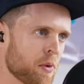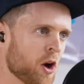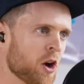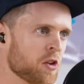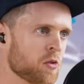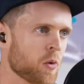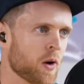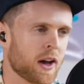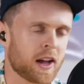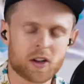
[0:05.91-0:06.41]

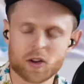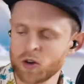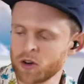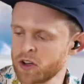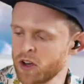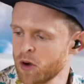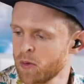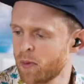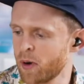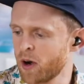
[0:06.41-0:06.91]
Birdway, in your
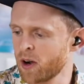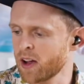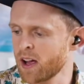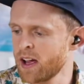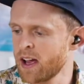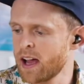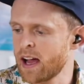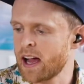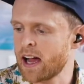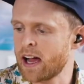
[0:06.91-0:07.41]
new book,
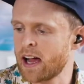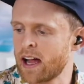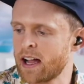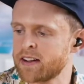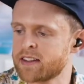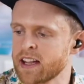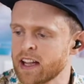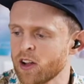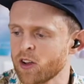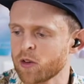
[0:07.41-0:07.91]

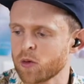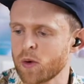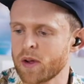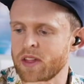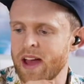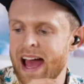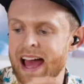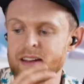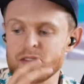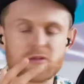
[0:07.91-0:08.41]
deals
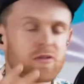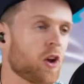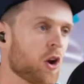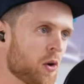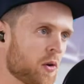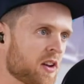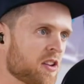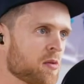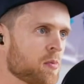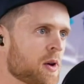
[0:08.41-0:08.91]
with
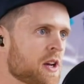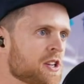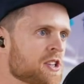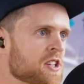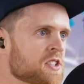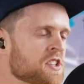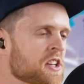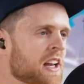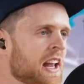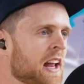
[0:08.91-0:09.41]
ant-following
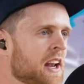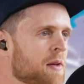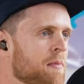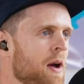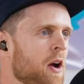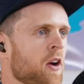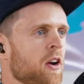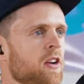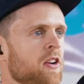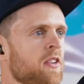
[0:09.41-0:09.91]
species in Latin
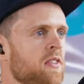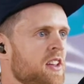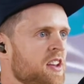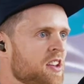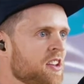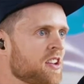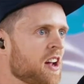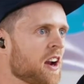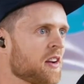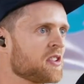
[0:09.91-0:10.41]
America. And
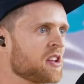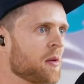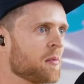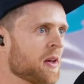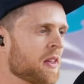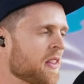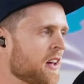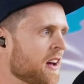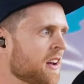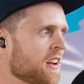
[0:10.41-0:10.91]
this is kind of
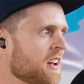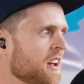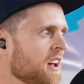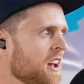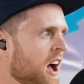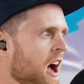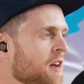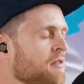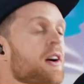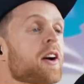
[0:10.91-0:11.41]
something that
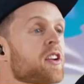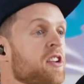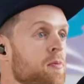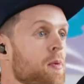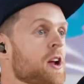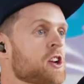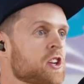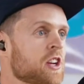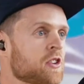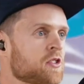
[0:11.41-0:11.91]
I found
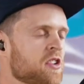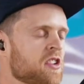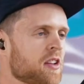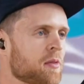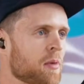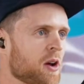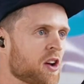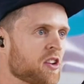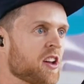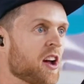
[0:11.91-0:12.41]
especially
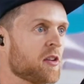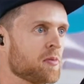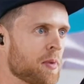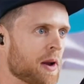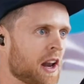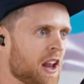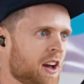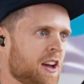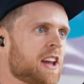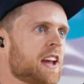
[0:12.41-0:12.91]
interesting because I've
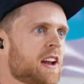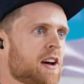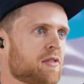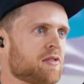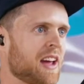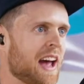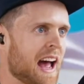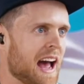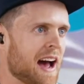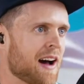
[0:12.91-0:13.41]
been lucky enough
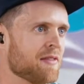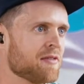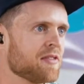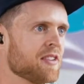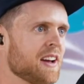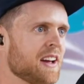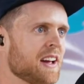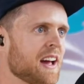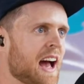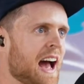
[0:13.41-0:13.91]
to
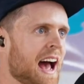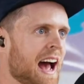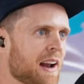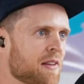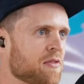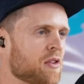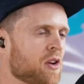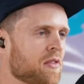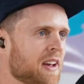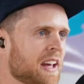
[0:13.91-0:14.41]
have a
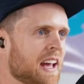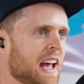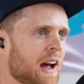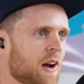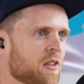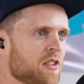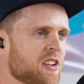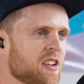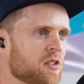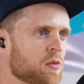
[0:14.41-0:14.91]
handful of
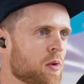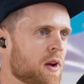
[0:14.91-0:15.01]
encounters